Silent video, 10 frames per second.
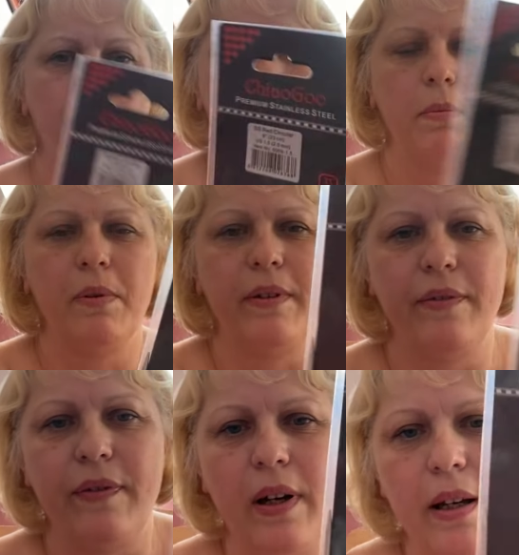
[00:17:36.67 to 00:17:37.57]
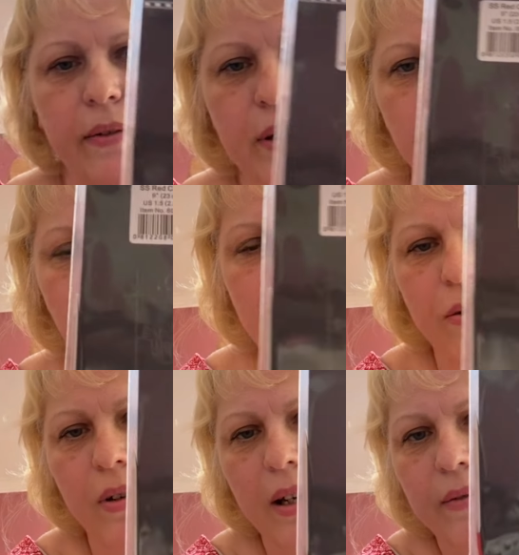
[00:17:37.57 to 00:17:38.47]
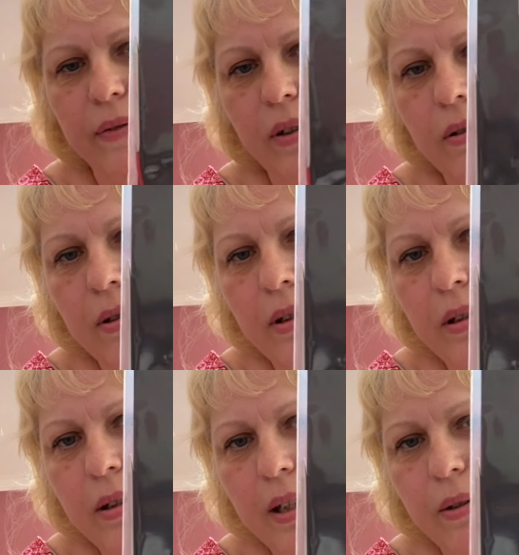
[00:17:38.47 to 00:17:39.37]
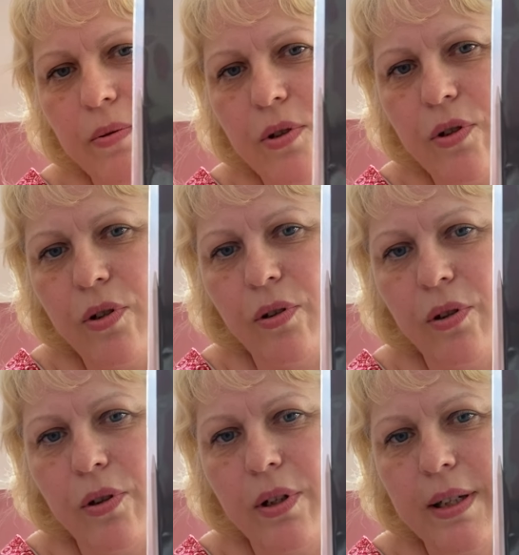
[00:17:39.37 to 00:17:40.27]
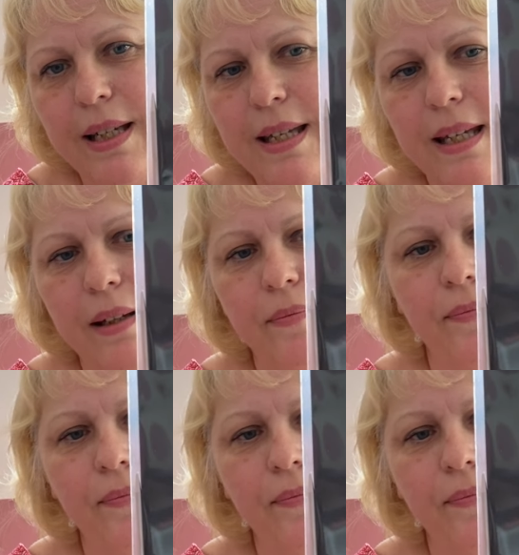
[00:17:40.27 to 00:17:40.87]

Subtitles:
2.5, so just right for the old sock knitting.